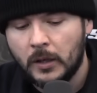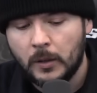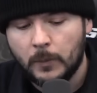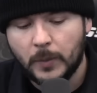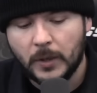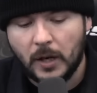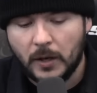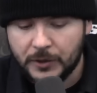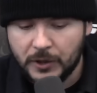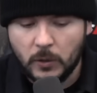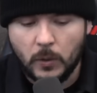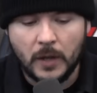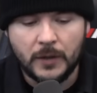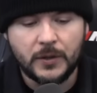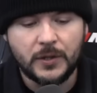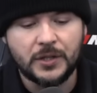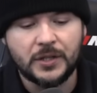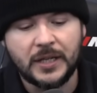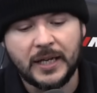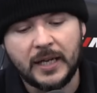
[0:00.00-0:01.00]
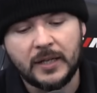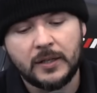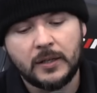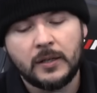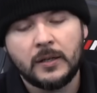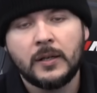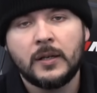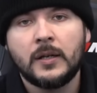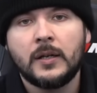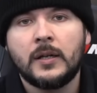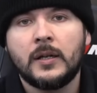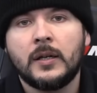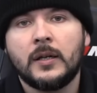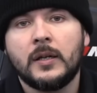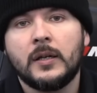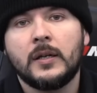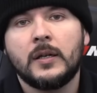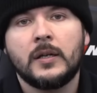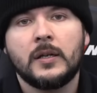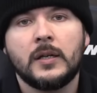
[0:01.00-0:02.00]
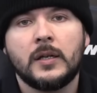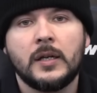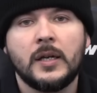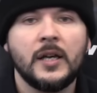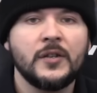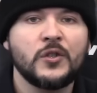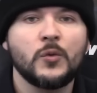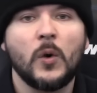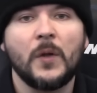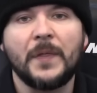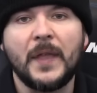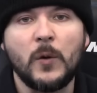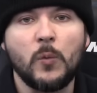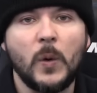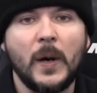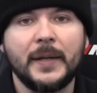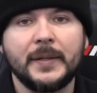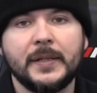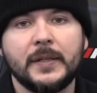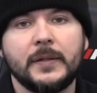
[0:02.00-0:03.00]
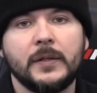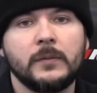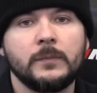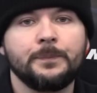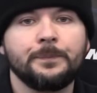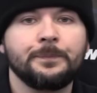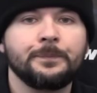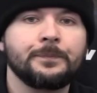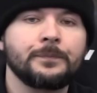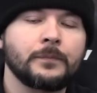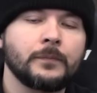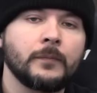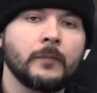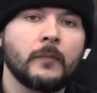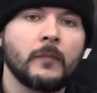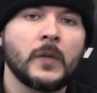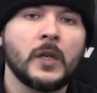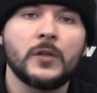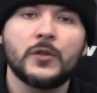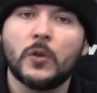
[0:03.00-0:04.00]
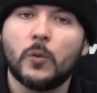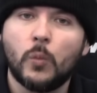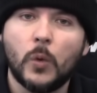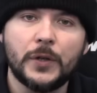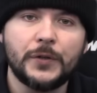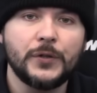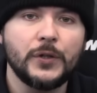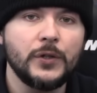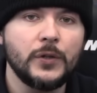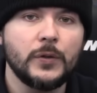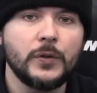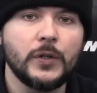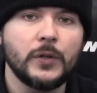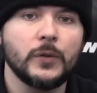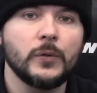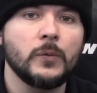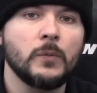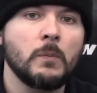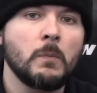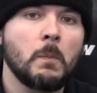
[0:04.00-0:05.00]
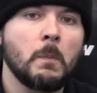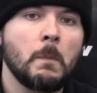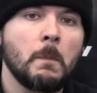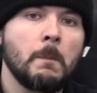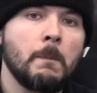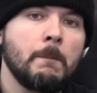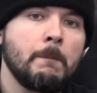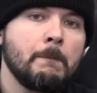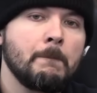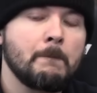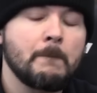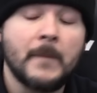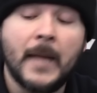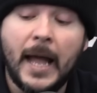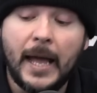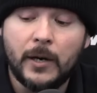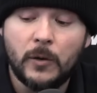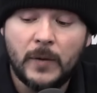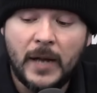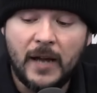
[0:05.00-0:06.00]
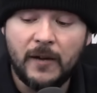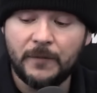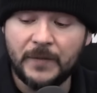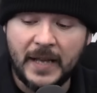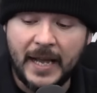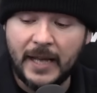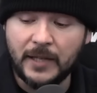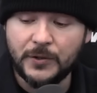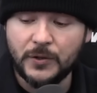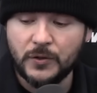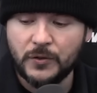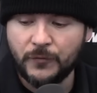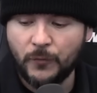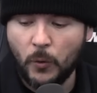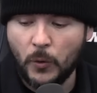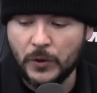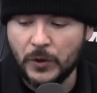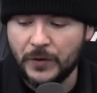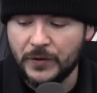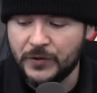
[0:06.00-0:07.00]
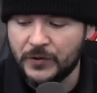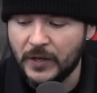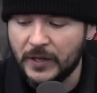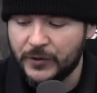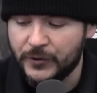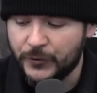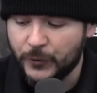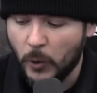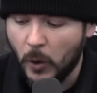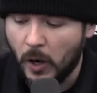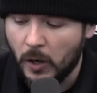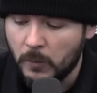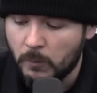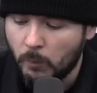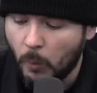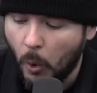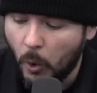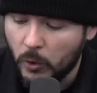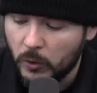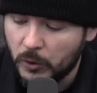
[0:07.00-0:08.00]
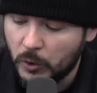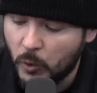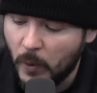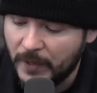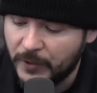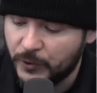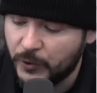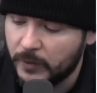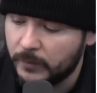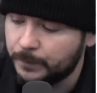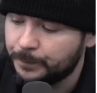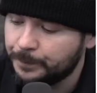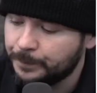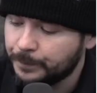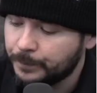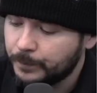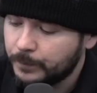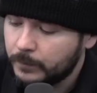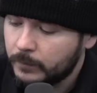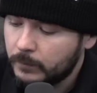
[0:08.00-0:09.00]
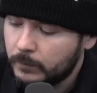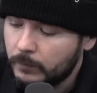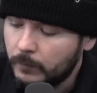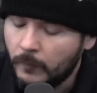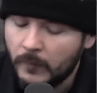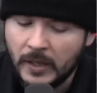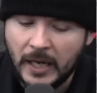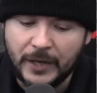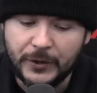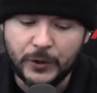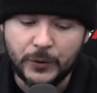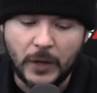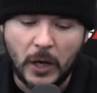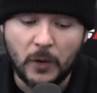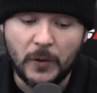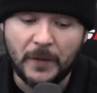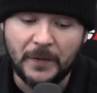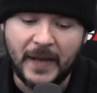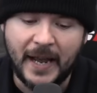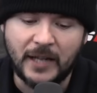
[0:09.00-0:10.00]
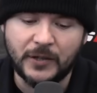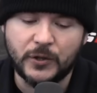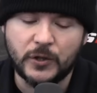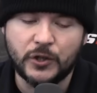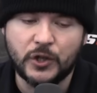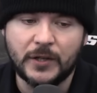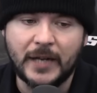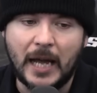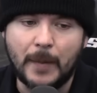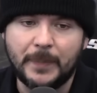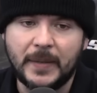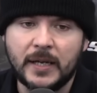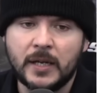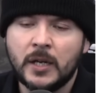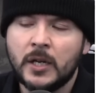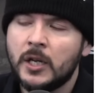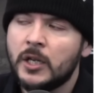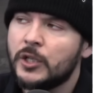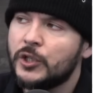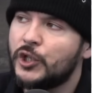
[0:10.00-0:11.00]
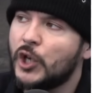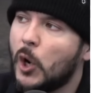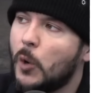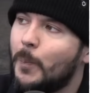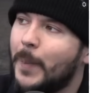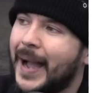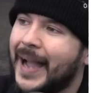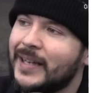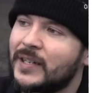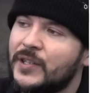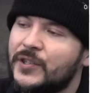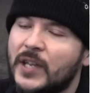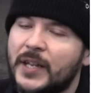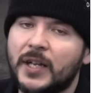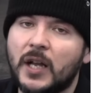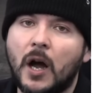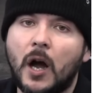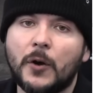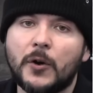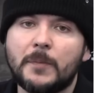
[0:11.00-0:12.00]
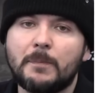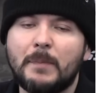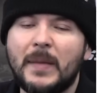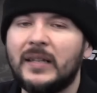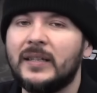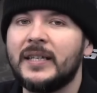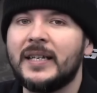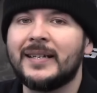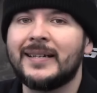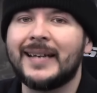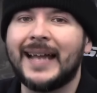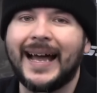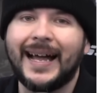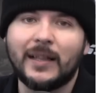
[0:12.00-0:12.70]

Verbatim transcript: But also understand it's what they wanted. So, what do you do? I don't have the answers for you. This is a strong moral question. I do know that the answer should not be Joe Biden sending $100 million